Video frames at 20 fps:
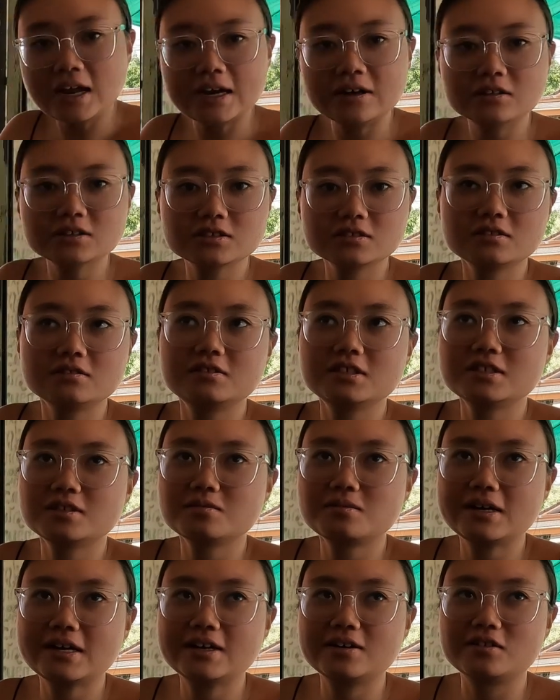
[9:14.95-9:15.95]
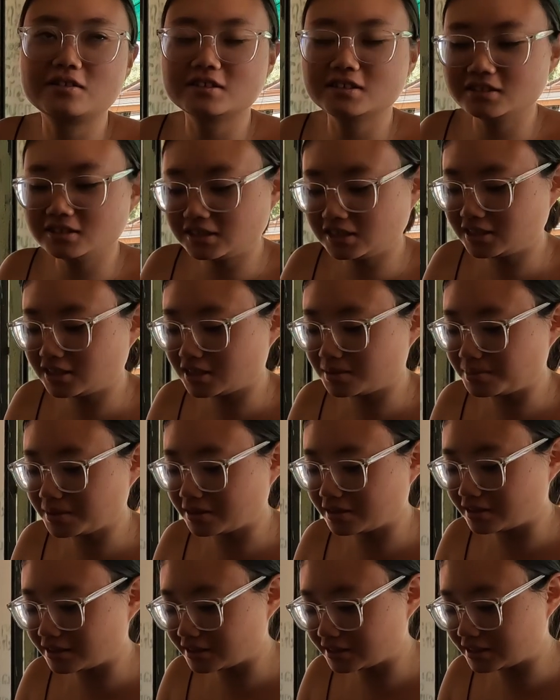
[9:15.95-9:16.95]
And also the reason why I ordered this is
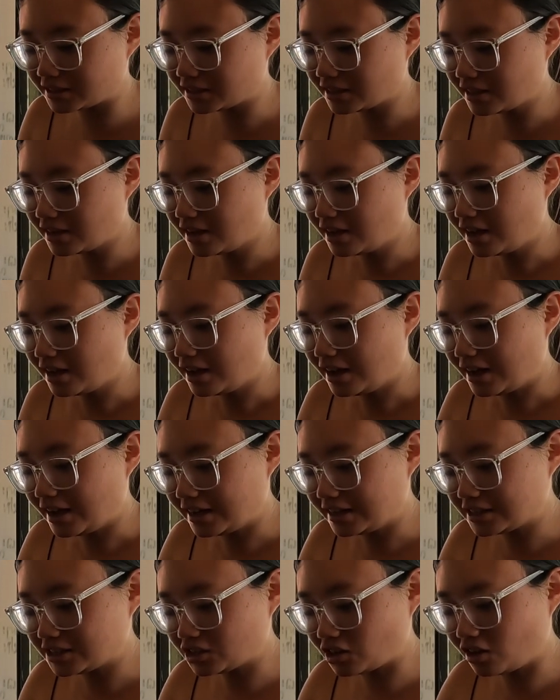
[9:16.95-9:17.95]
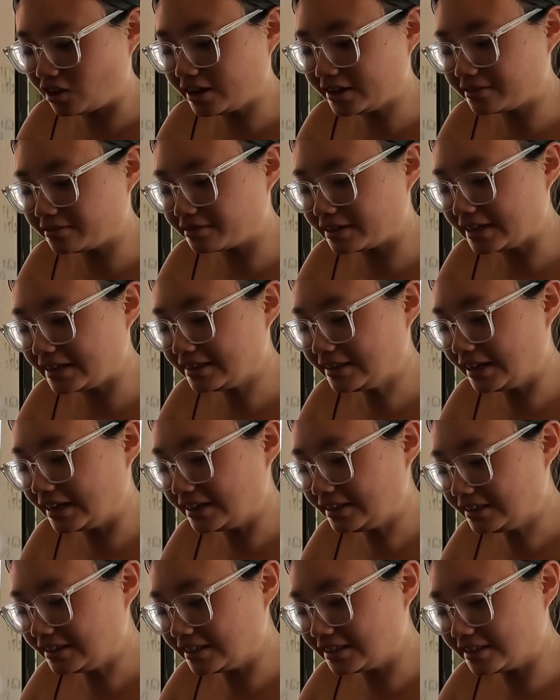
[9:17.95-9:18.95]
because I saw and read
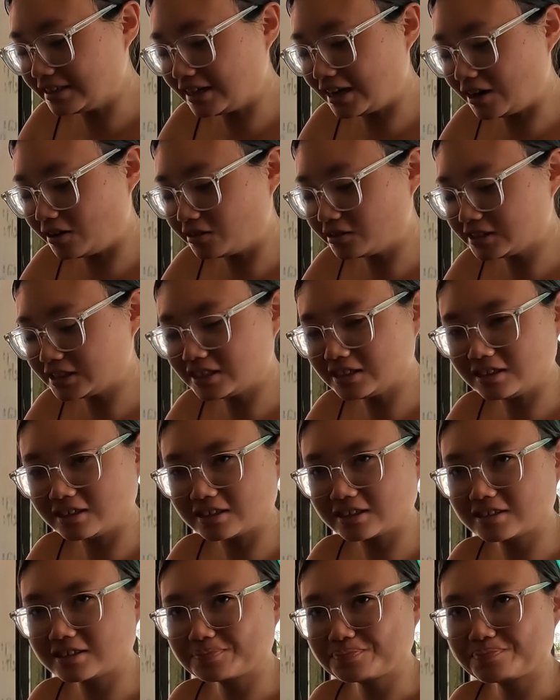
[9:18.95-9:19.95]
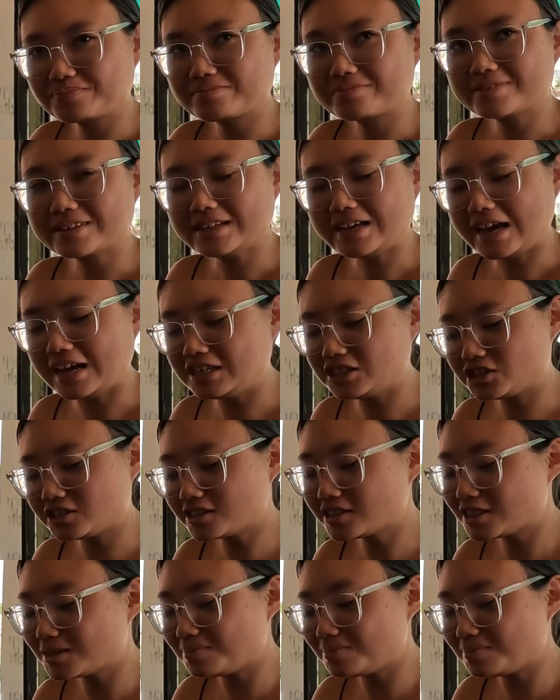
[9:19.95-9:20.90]
that in Laos their Asian